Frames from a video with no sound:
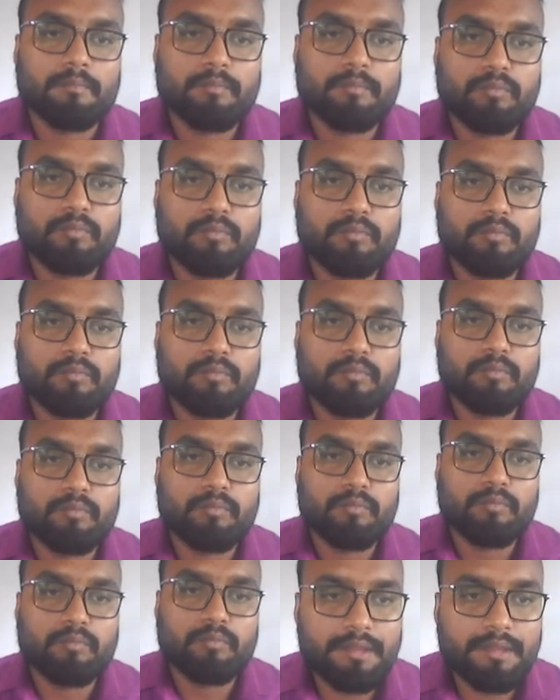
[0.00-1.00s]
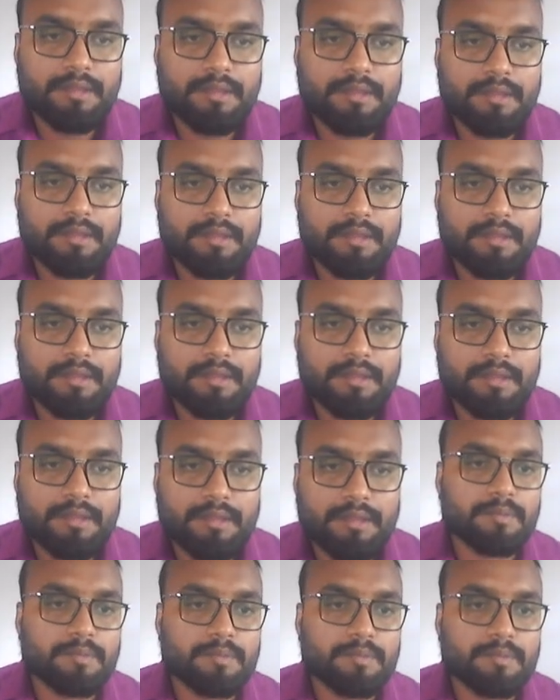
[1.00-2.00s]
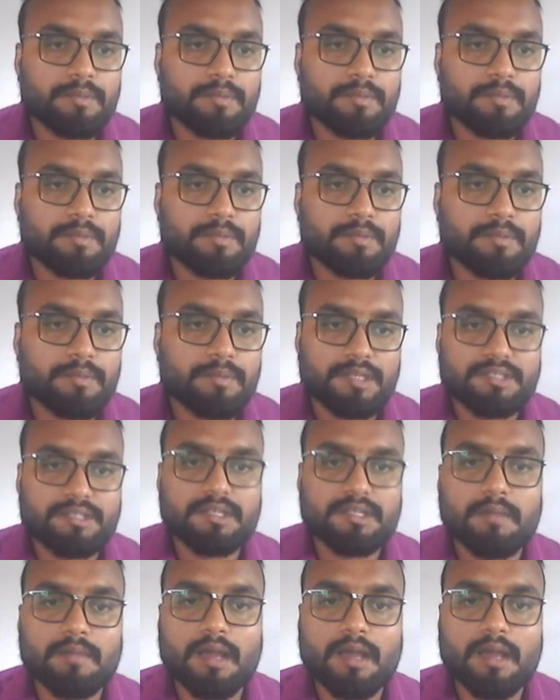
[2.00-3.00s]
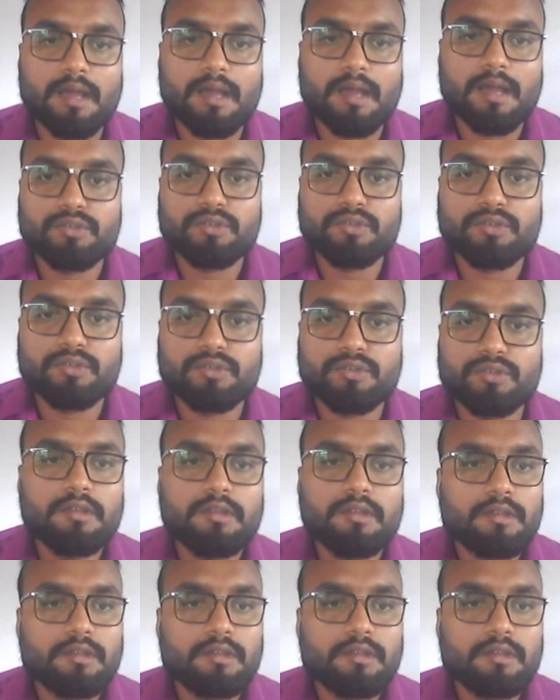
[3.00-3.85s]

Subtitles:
form of be, which is in present form, is mr is used.